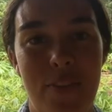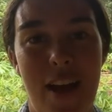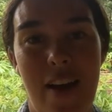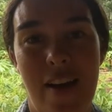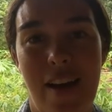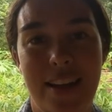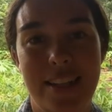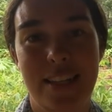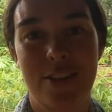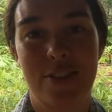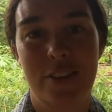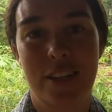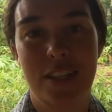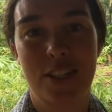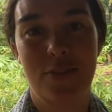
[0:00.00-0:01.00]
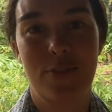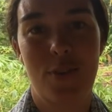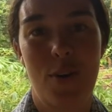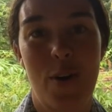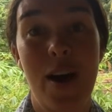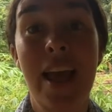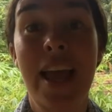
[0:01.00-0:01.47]
of our itineraries
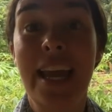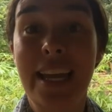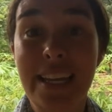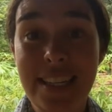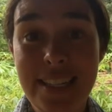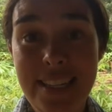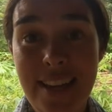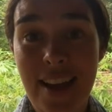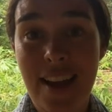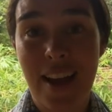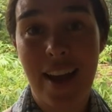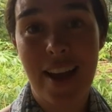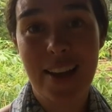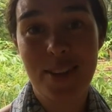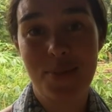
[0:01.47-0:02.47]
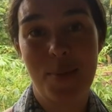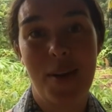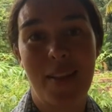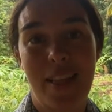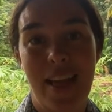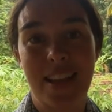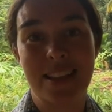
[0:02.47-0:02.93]
for India as
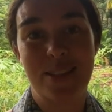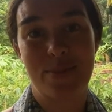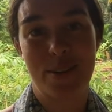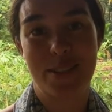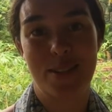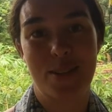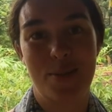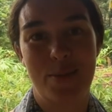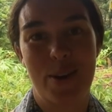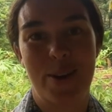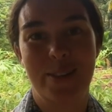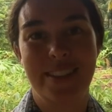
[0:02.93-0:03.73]
well as the rest of the world.